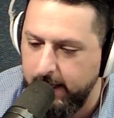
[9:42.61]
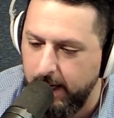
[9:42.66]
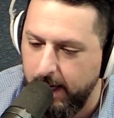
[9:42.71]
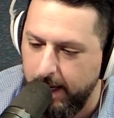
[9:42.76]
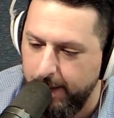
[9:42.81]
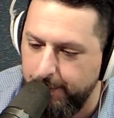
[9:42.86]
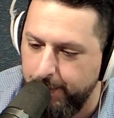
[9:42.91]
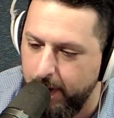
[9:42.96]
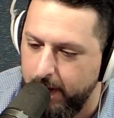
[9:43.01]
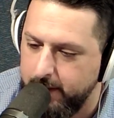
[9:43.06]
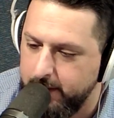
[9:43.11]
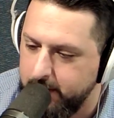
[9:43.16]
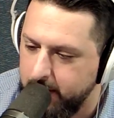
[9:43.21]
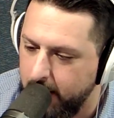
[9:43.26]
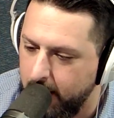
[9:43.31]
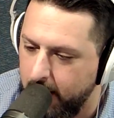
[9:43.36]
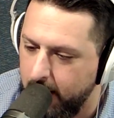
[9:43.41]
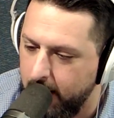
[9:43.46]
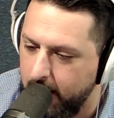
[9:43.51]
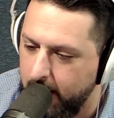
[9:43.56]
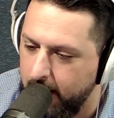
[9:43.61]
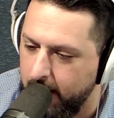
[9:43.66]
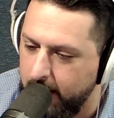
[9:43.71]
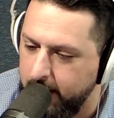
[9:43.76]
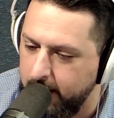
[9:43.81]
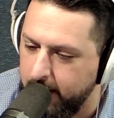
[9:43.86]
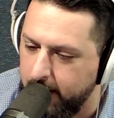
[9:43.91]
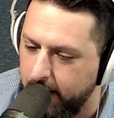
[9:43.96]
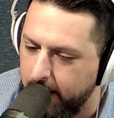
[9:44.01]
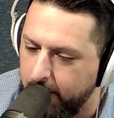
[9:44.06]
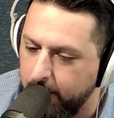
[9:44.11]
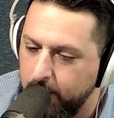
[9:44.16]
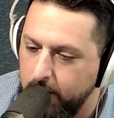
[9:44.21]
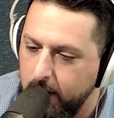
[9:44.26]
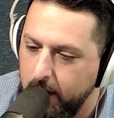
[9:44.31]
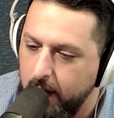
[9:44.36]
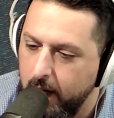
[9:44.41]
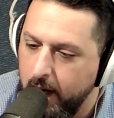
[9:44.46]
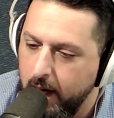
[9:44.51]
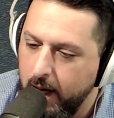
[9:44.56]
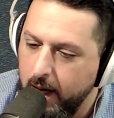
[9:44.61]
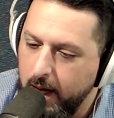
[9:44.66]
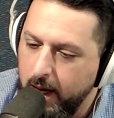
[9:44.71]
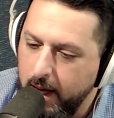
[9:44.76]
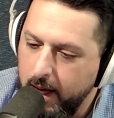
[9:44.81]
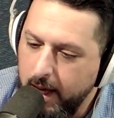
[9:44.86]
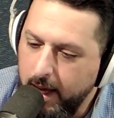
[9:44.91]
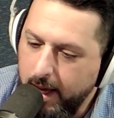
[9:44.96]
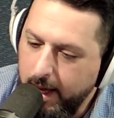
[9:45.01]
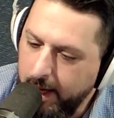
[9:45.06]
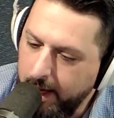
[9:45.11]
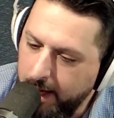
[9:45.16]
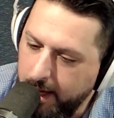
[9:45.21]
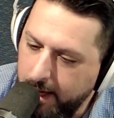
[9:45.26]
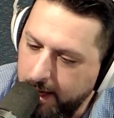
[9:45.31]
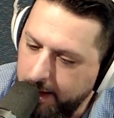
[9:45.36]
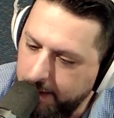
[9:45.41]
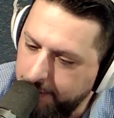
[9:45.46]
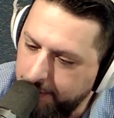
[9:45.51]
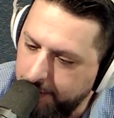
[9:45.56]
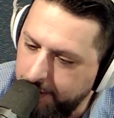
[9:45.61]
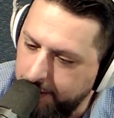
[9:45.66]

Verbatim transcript: Uh, but uh, uh you know, it,